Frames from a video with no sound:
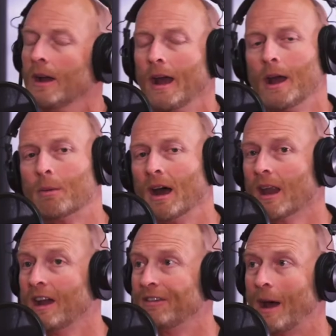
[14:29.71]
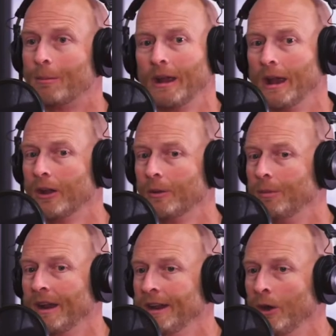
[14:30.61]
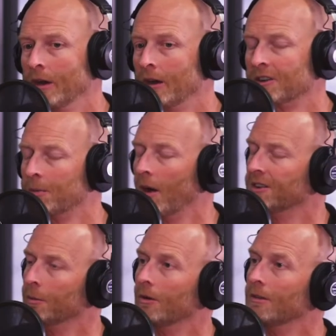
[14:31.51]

And by life happening, it could be you're irresponsible.